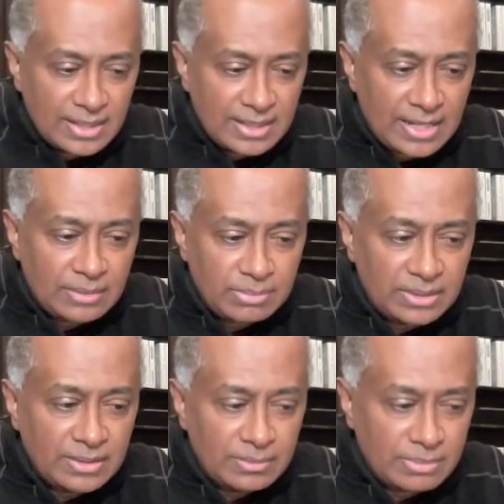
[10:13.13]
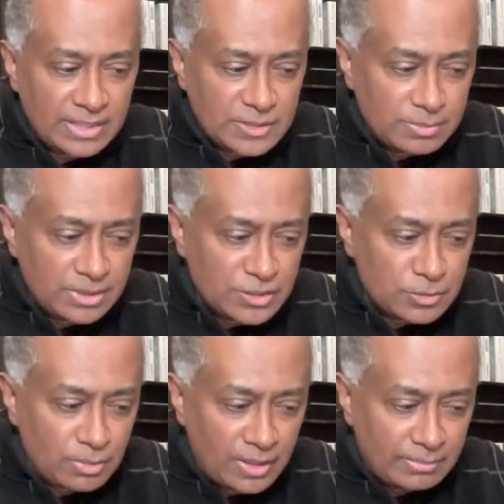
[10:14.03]
can be done by
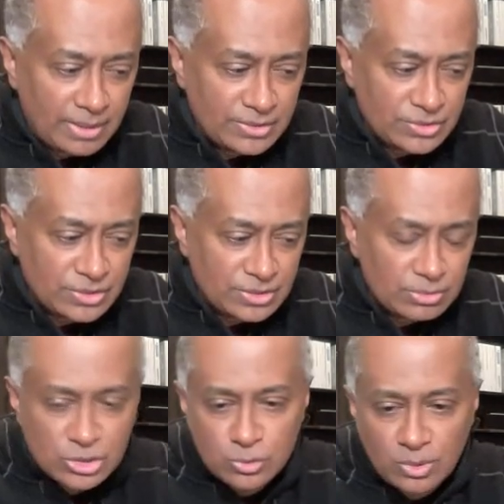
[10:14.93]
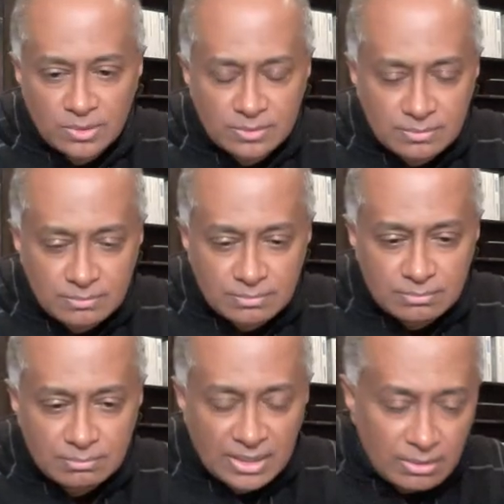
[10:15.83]
experienced product managers, which is what
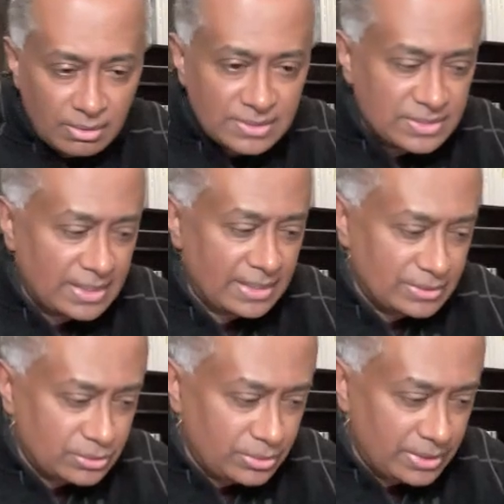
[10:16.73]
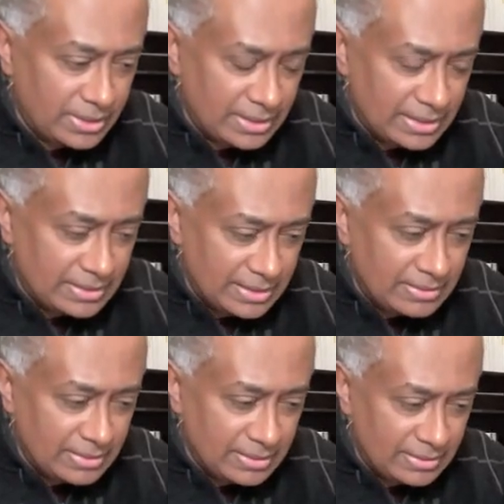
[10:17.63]
my colleagues and I are doing
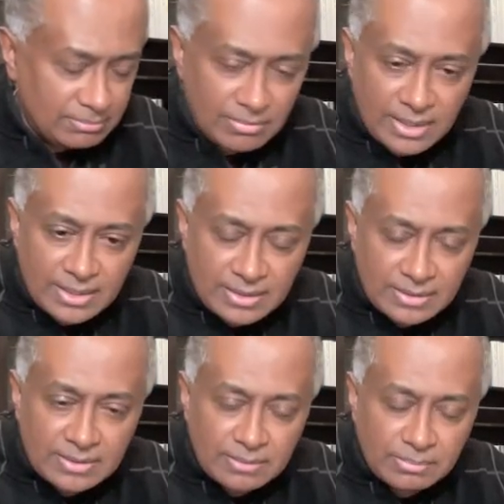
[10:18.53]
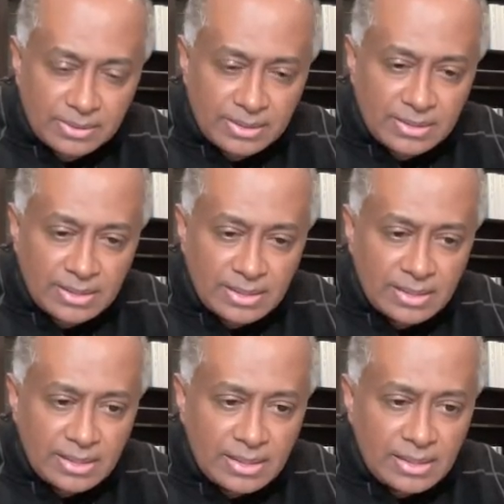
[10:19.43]
in my current company.
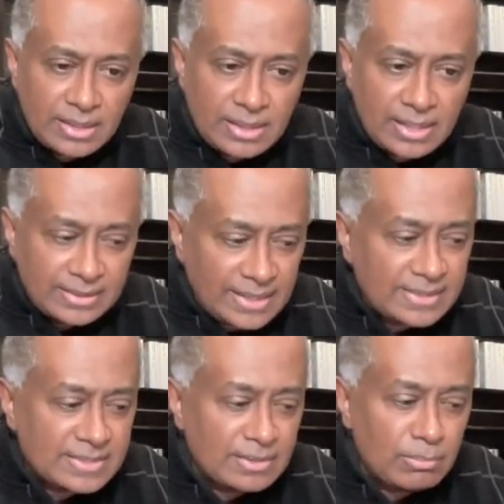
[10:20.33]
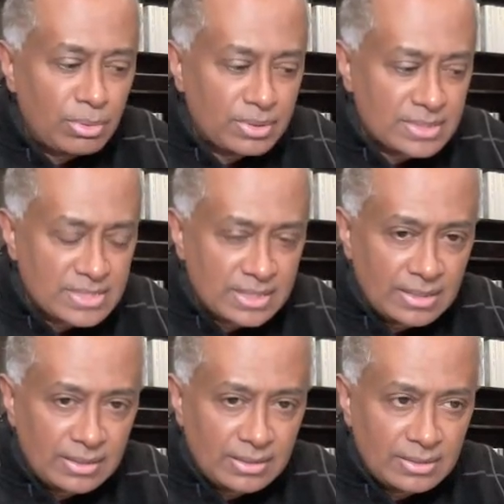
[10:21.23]
And that is an important
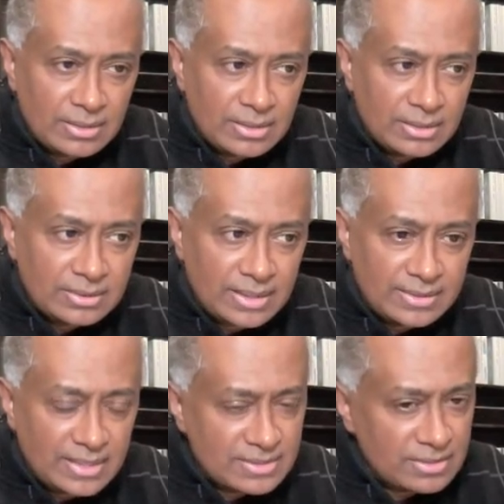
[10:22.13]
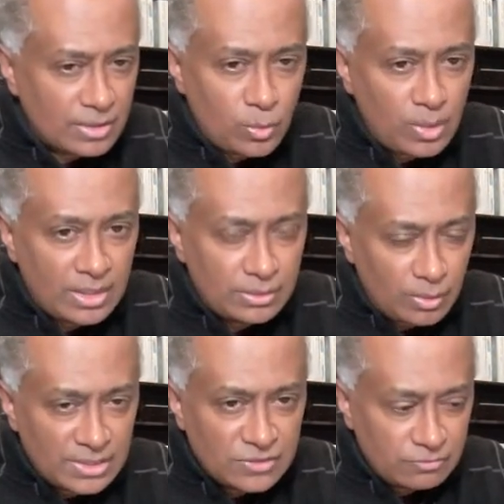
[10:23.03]
skill that doesn't require
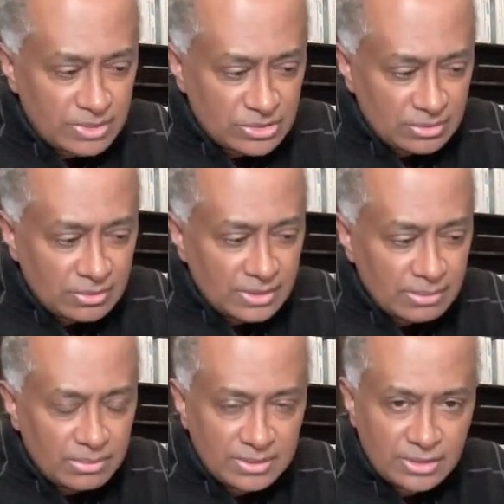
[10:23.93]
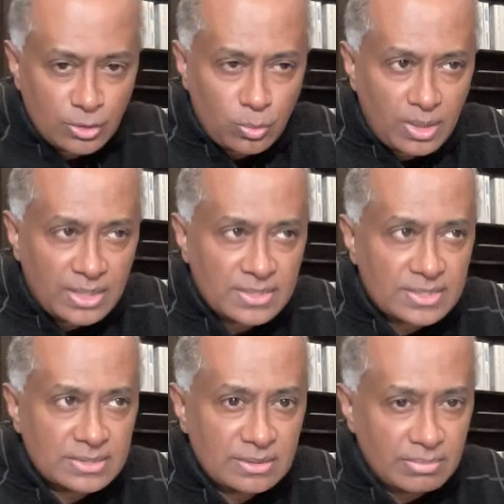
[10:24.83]
knowledge of machine learning, but it
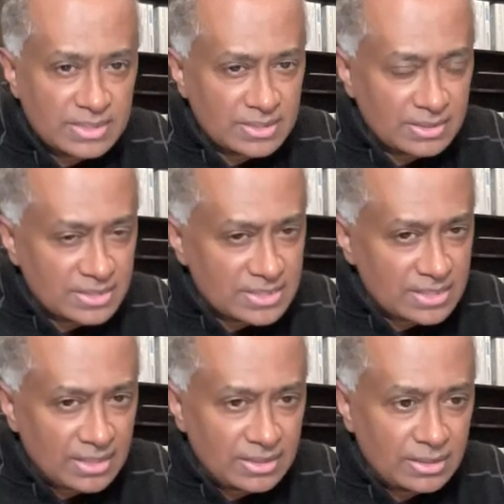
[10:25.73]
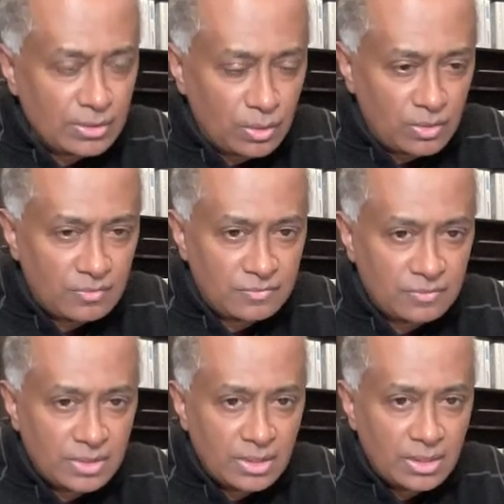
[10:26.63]
requires a basic understanding of
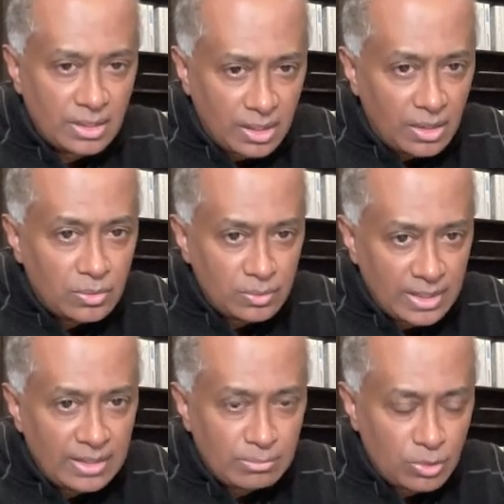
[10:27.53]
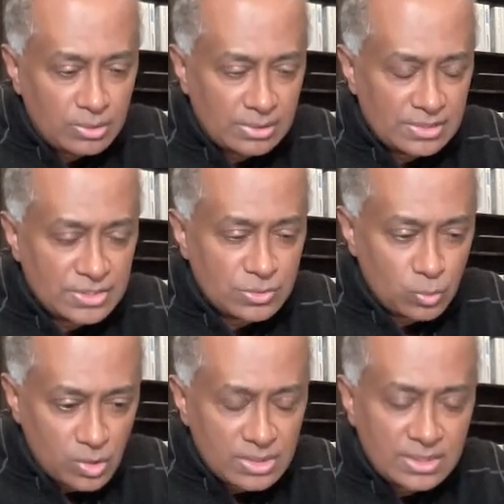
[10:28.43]
how AI models
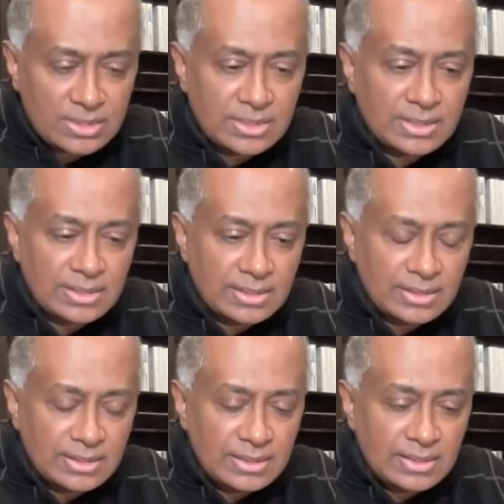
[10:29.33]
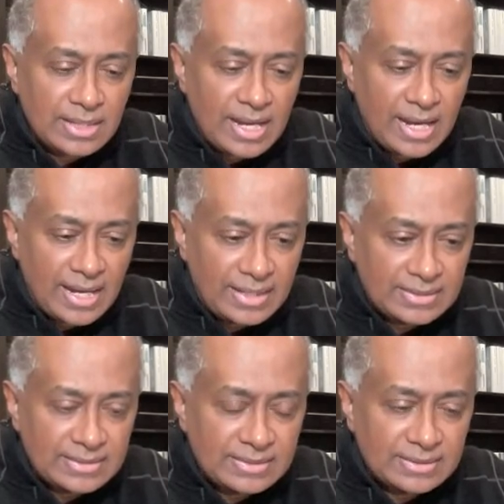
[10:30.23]
work
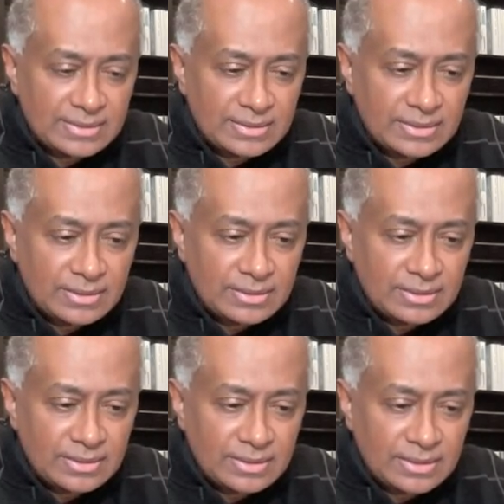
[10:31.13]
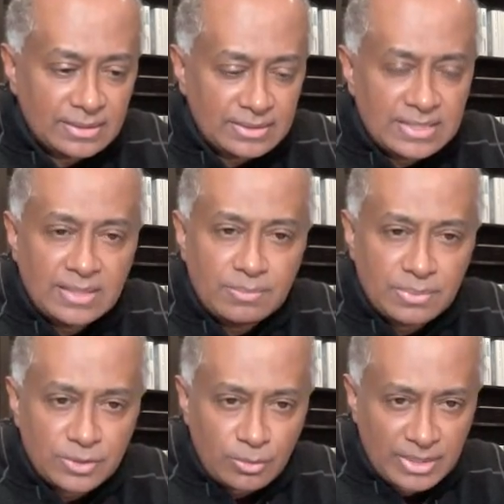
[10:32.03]
and deep
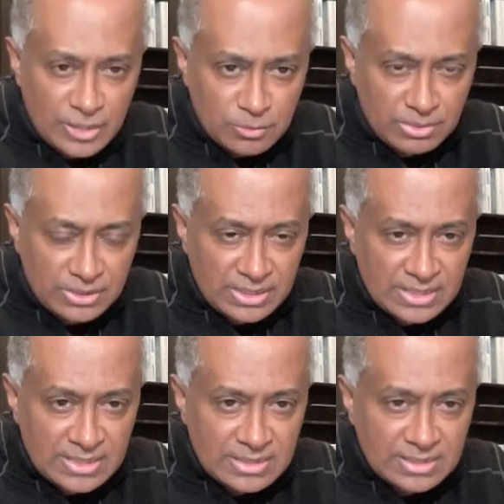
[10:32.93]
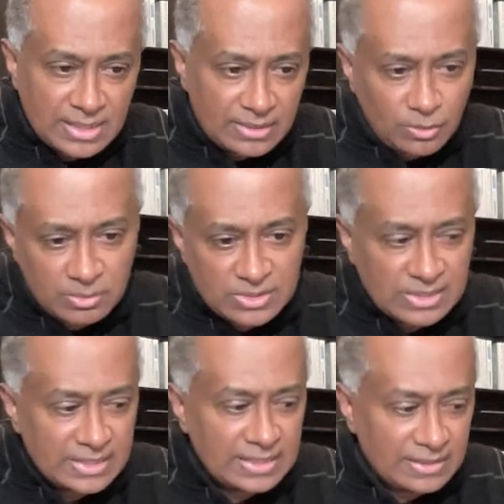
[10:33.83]
domain expertise, and
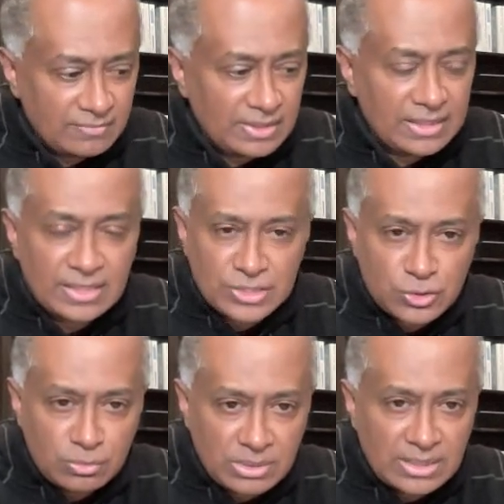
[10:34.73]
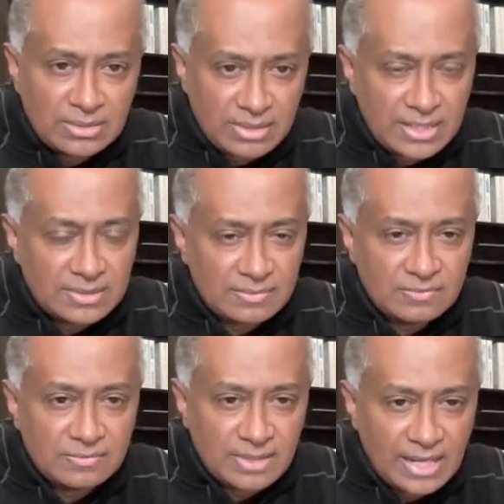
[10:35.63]
obviously a willingness to be
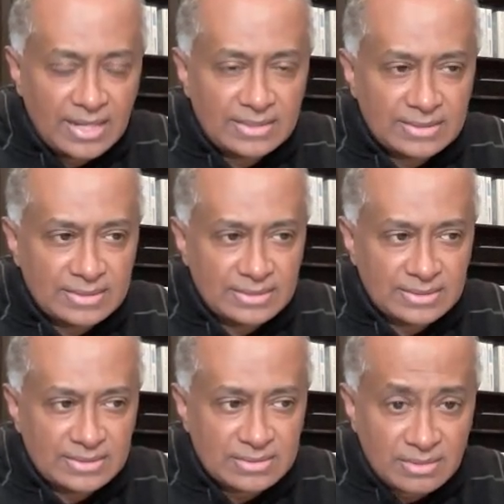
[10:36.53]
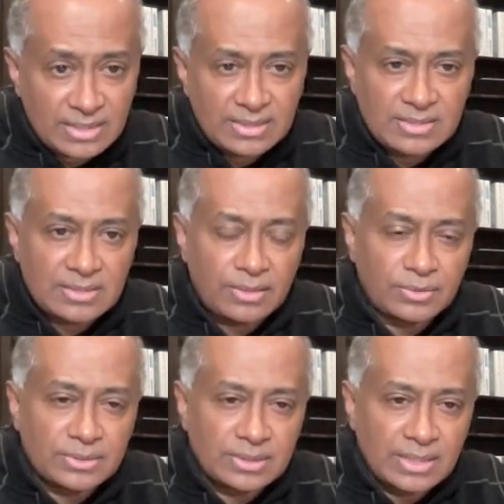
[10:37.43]
creative and try things
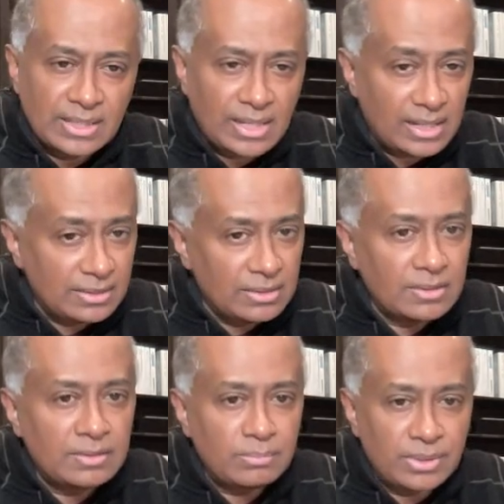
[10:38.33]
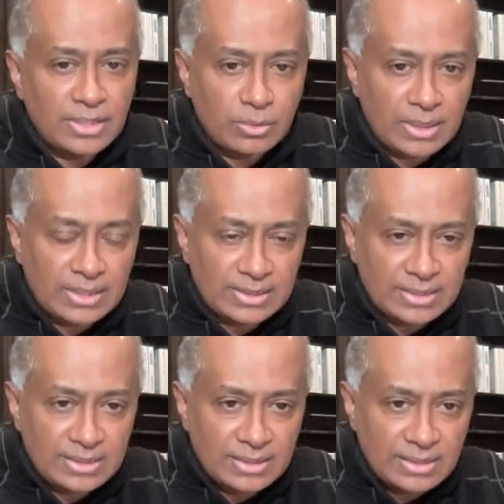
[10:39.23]
out and learn pretty
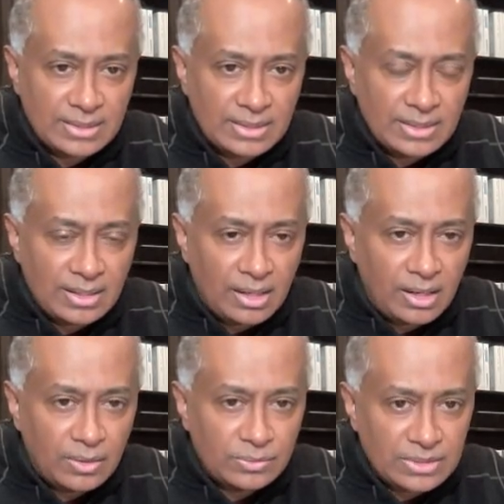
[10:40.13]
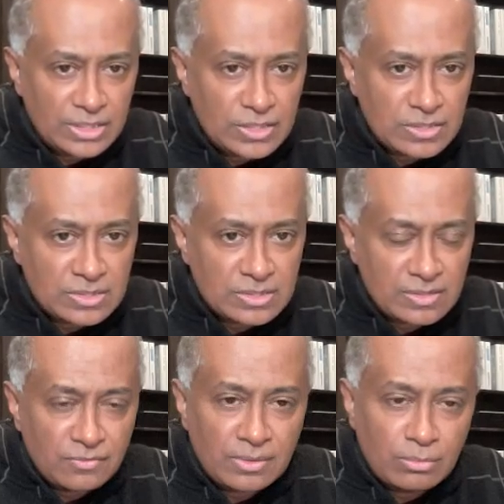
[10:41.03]
quickly how these
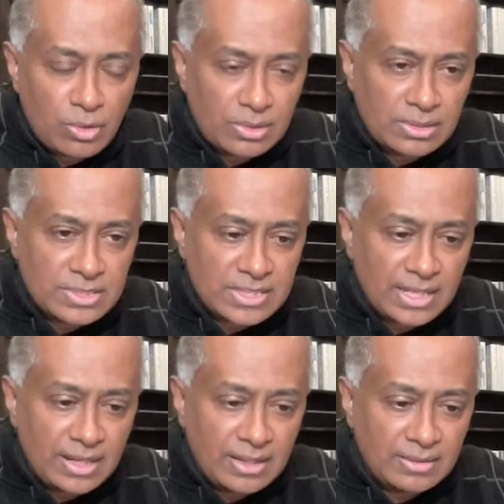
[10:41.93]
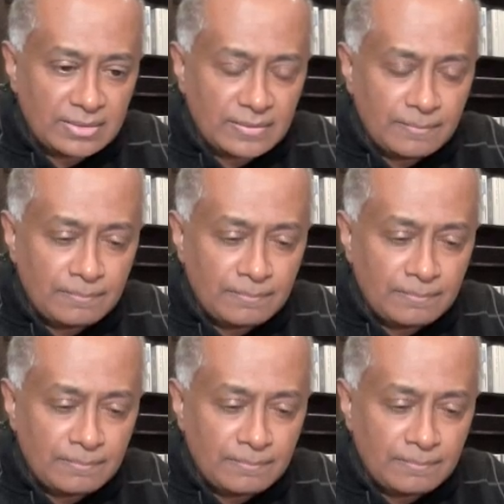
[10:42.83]
different models can